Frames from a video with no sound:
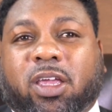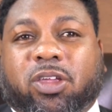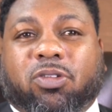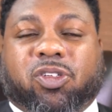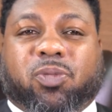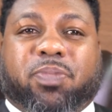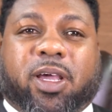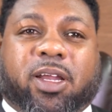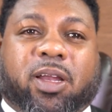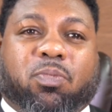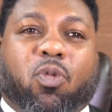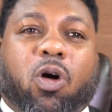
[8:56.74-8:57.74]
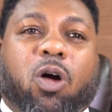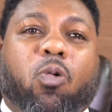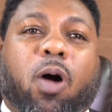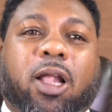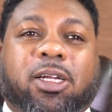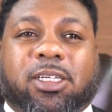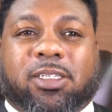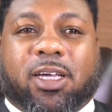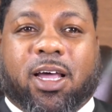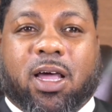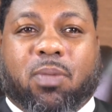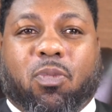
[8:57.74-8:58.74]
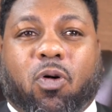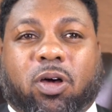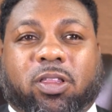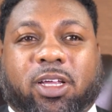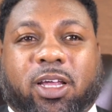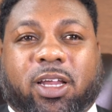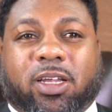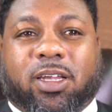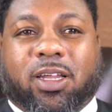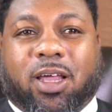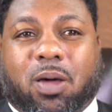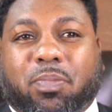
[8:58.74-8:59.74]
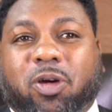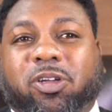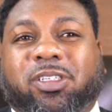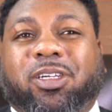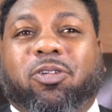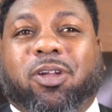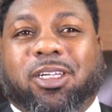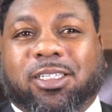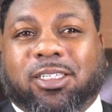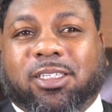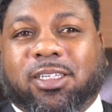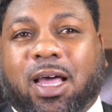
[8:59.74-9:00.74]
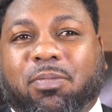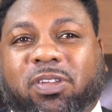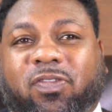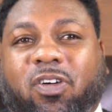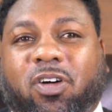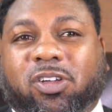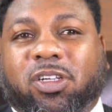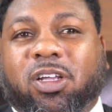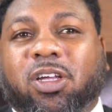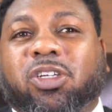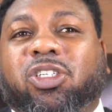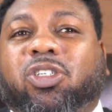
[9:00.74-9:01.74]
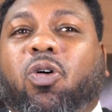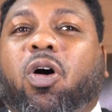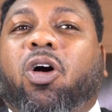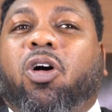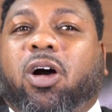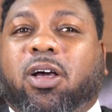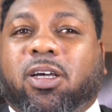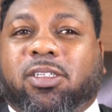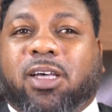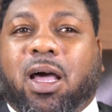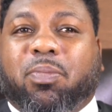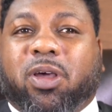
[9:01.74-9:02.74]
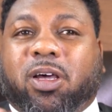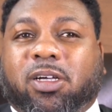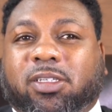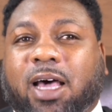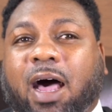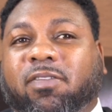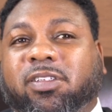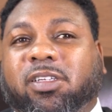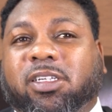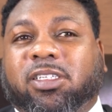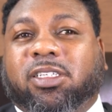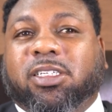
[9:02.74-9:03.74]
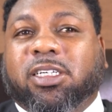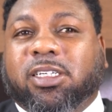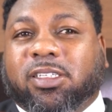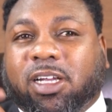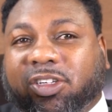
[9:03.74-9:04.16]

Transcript: you're spending more quality time more than a materialistic time as far as showing her a good time, because obviously she's